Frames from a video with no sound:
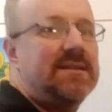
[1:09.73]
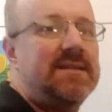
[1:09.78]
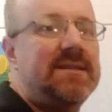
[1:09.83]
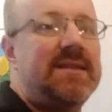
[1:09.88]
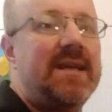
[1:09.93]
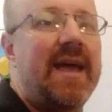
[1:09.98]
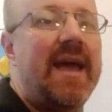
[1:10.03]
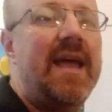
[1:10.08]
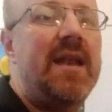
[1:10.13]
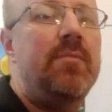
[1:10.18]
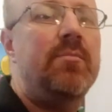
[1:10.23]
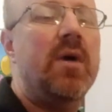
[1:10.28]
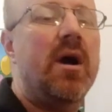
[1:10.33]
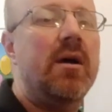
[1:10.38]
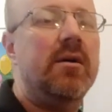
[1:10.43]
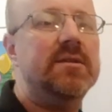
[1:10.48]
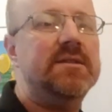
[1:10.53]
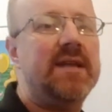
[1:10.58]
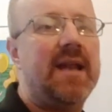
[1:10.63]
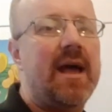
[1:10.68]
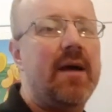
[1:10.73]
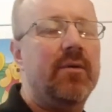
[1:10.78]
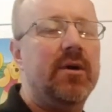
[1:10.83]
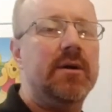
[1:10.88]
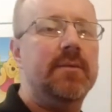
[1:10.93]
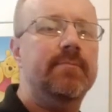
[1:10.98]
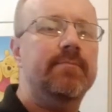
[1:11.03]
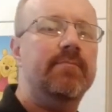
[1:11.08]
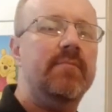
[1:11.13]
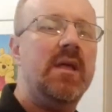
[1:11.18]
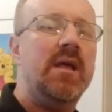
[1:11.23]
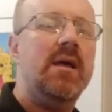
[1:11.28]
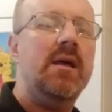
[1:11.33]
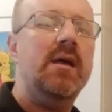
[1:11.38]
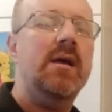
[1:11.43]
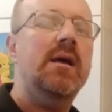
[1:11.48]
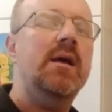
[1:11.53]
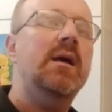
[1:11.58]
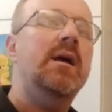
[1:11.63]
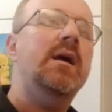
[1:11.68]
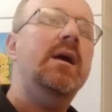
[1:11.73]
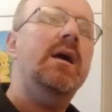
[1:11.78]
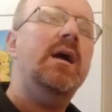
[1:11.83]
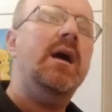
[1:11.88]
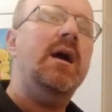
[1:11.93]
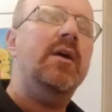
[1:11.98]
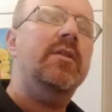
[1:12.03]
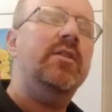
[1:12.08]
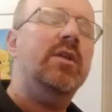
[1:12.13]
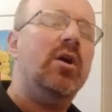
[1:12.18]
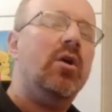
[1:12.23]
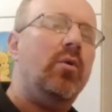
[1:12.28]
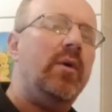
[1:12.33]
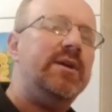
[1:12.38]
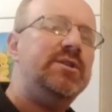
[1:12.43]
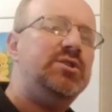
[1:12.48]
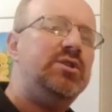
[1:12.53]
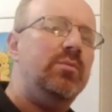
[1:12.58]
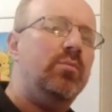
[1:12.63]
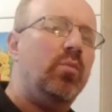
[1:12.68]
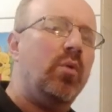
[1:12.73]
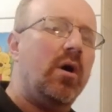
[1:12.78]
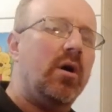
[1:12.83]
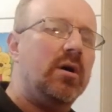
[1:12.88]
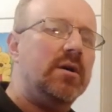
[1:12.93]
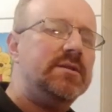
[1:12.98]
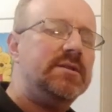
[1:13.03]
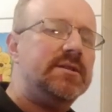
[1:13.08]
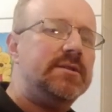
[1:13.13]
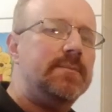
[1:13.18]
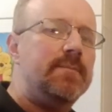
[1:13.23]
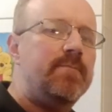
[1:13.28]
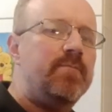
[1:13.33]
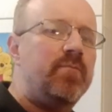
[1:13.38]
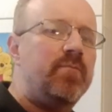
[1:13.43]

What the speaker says: 10 miles an hour. The question was,